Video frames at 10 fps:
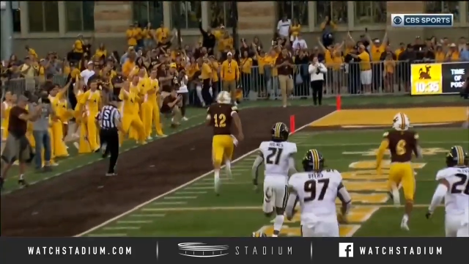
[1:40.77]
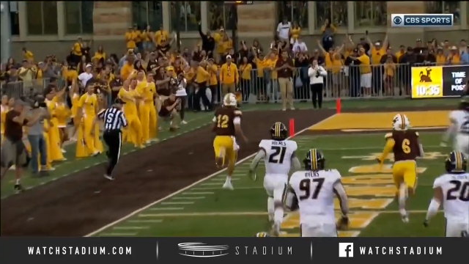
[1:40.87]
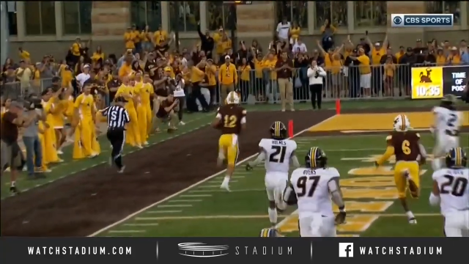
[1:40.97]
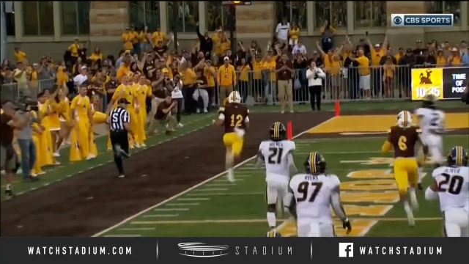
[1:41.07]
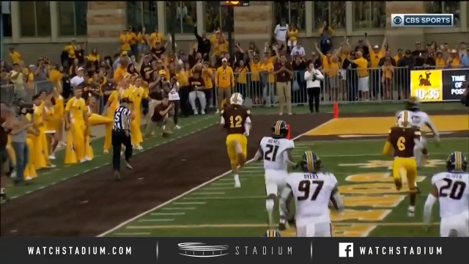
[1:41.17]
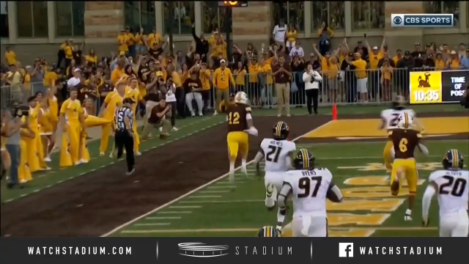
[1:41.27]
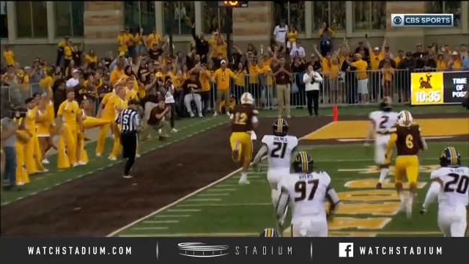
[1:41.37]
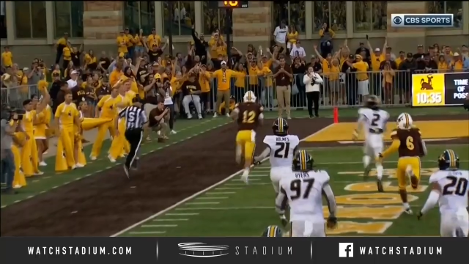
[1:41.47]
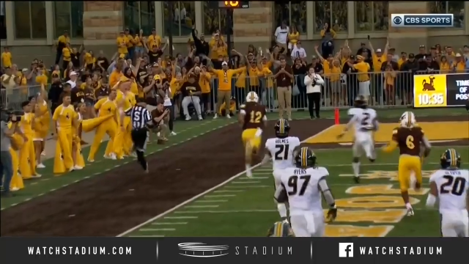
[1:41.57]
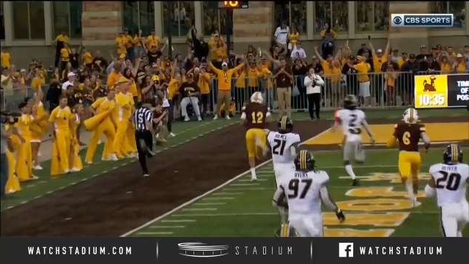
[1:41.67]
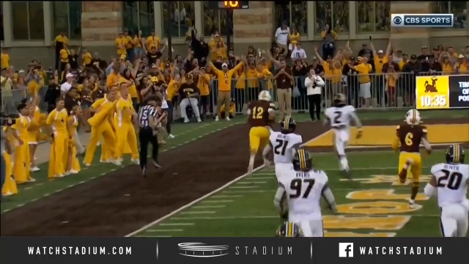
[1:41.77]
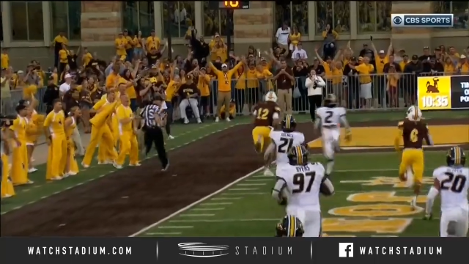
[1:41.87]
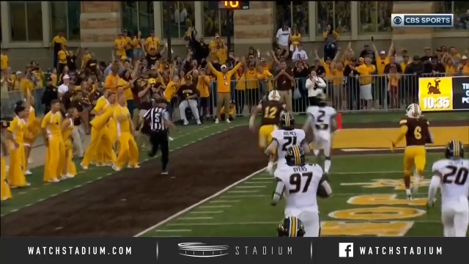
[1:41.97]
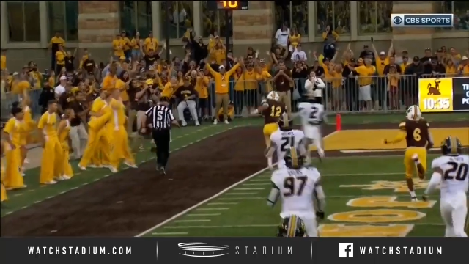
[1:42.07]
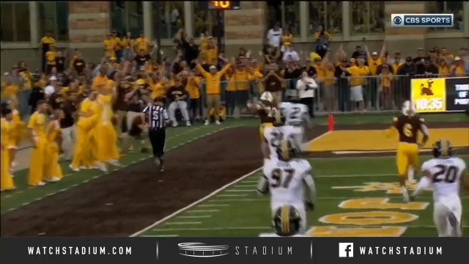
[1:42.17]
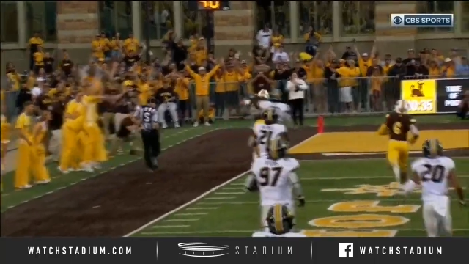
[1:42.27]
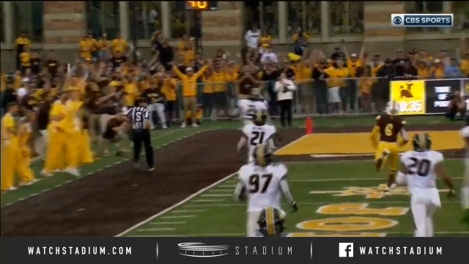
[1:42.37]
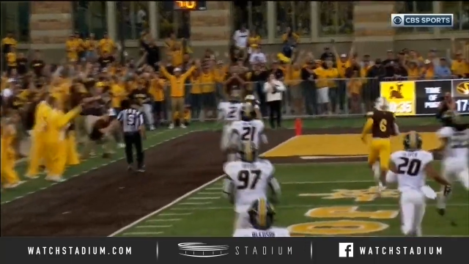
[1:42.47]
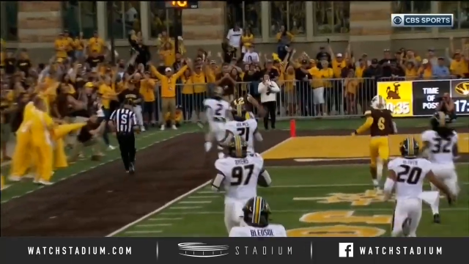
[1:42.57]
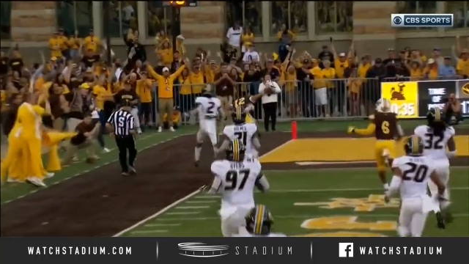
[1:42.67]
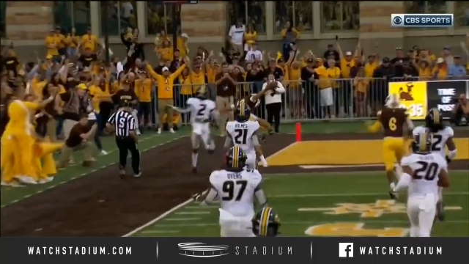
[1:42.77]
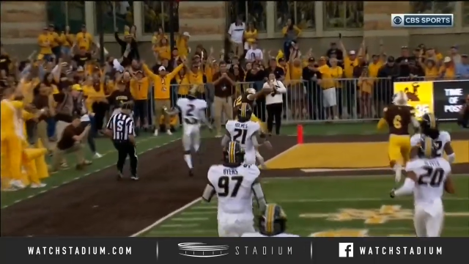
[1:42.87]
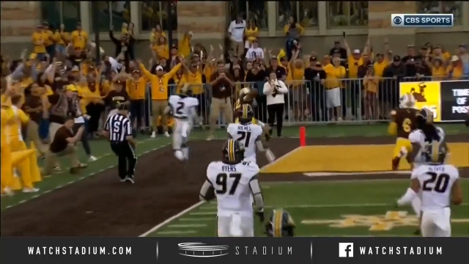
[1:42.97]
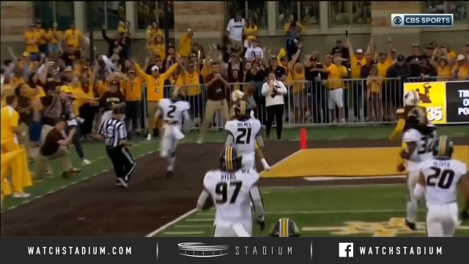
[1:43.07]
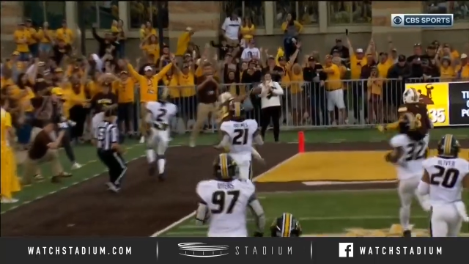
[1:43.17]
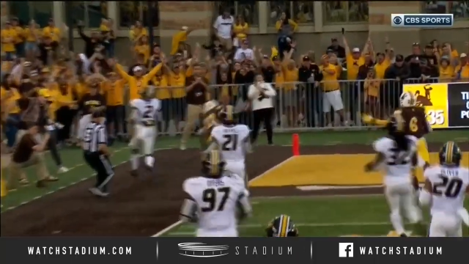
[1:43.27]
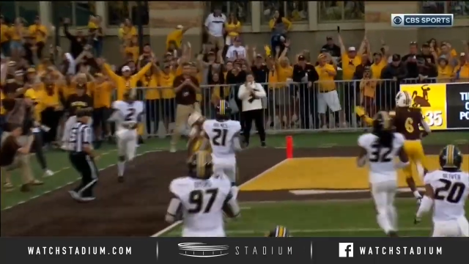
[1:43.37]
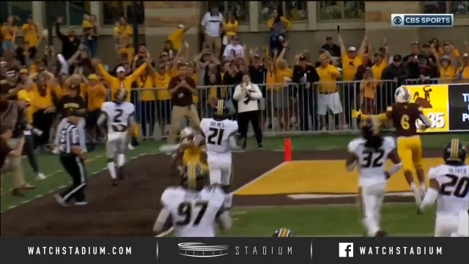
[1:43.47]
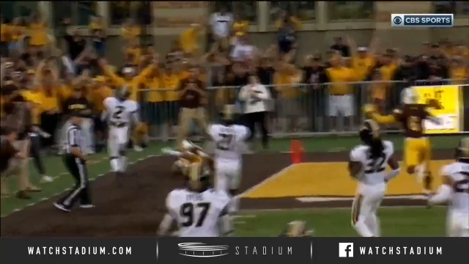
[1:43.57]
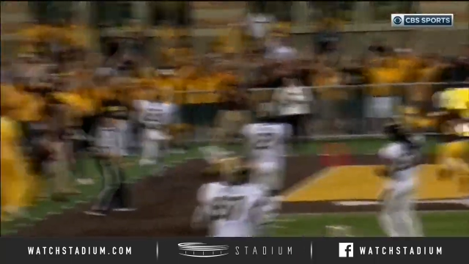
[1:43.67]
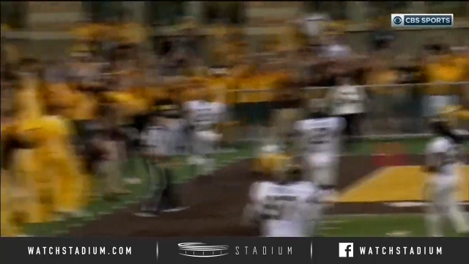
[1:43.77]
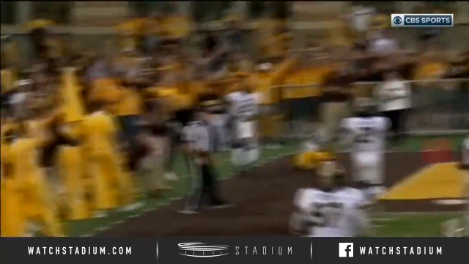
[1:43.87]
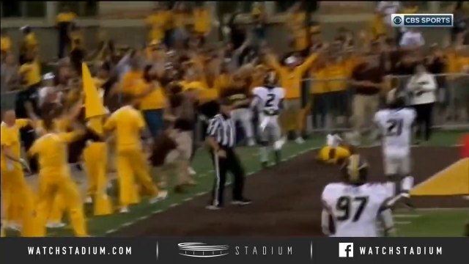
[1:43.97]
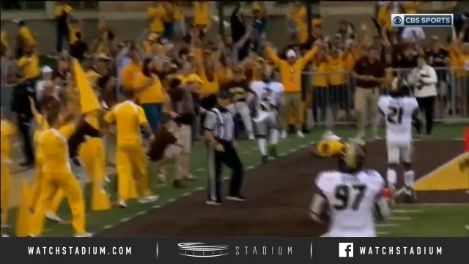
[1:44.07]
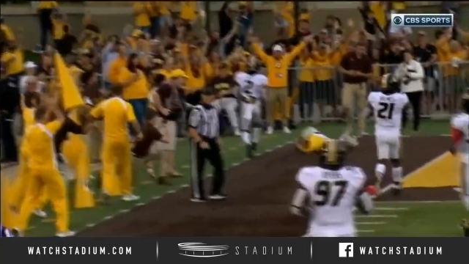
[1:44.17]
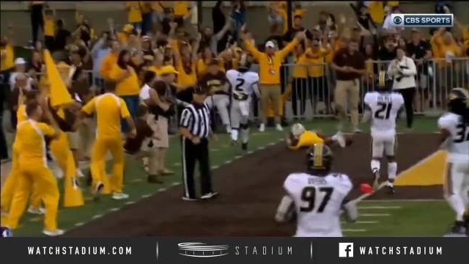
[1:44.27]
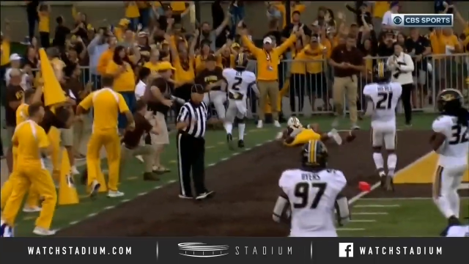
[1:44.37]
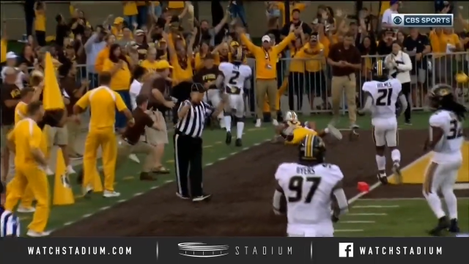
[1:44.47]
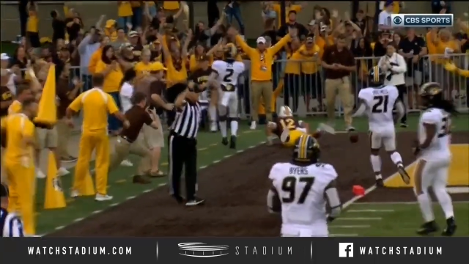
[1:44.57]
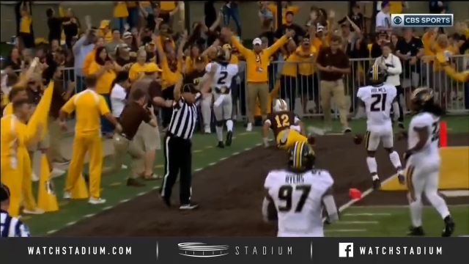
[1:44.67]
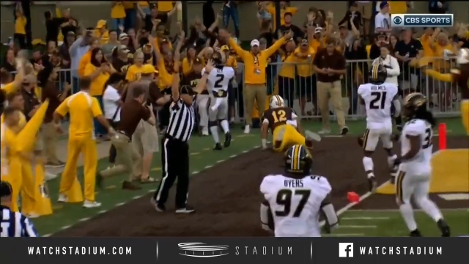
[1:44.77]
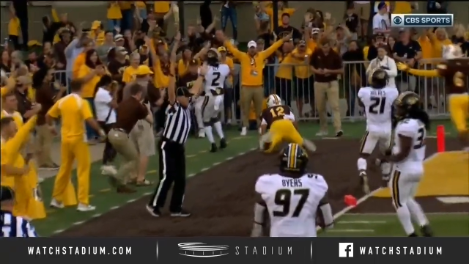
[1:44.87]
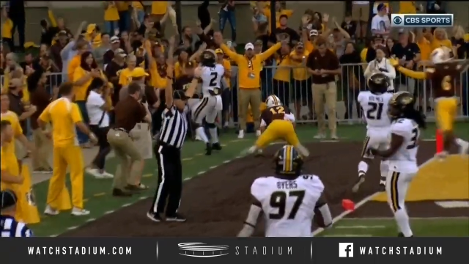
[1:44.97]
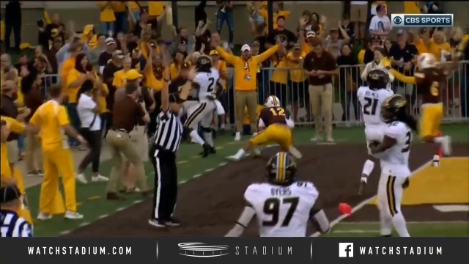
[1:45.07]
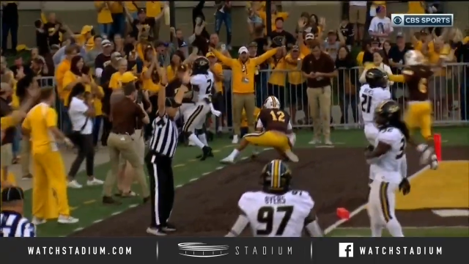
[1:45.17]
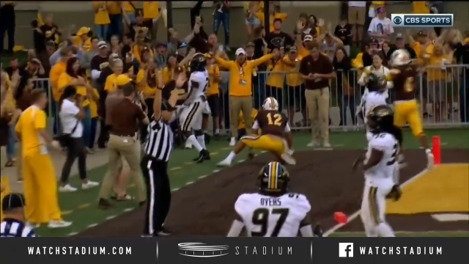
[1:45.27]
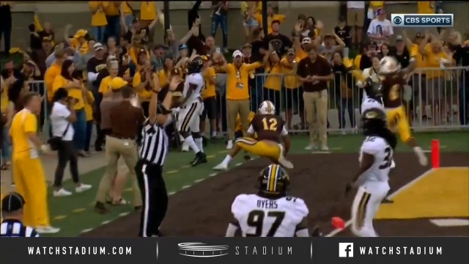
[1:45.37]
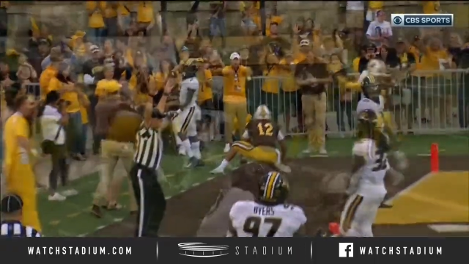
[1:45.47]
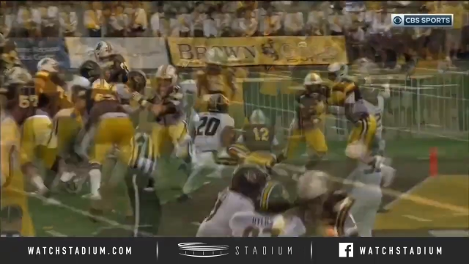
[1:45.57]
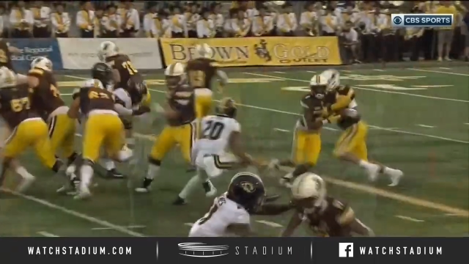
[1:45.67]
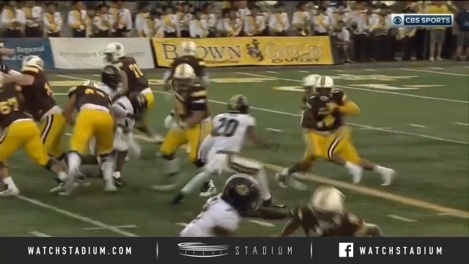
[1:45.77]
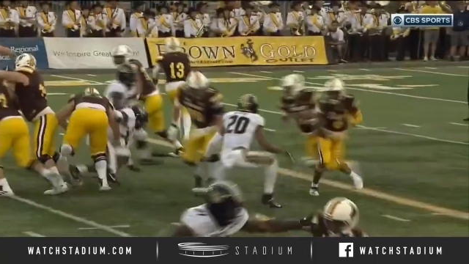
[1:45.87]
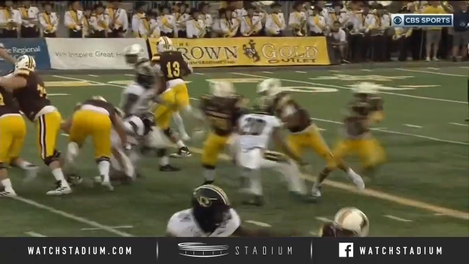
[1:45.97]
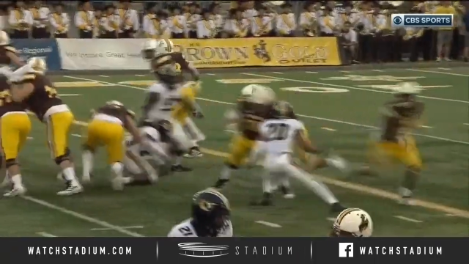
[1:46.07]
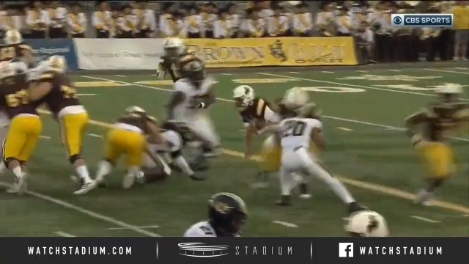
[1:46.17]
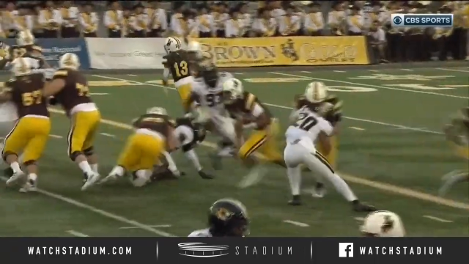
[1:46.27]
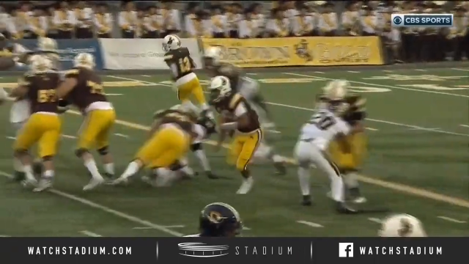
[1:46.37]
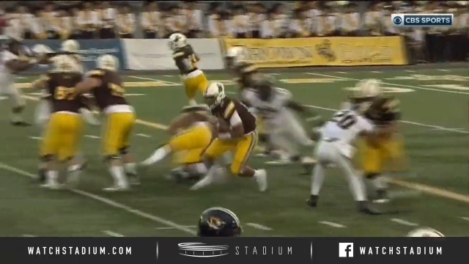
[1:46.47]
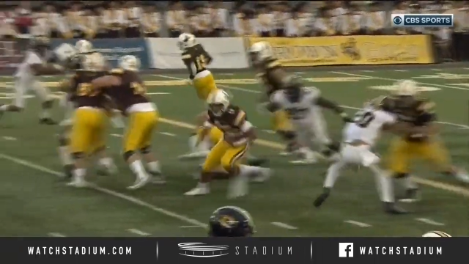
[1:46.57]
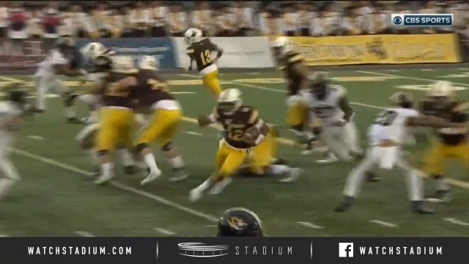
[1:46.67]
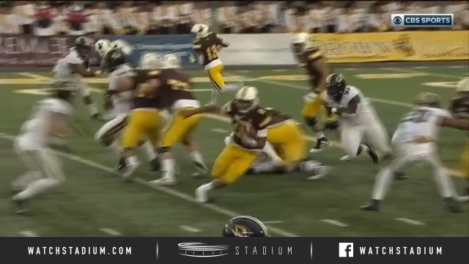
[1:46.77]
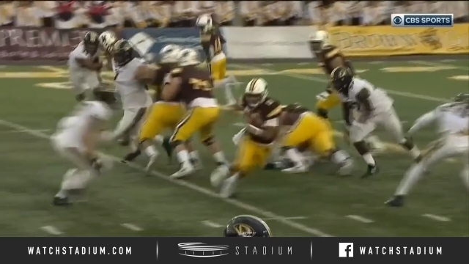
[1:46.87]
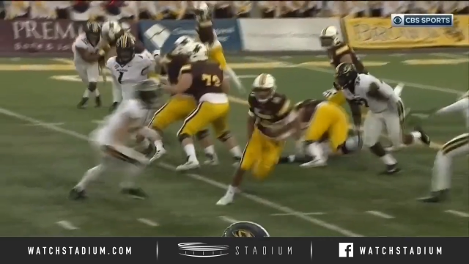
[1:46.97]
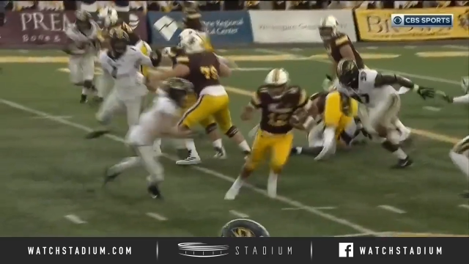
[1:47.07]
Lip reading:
(no speaker visible)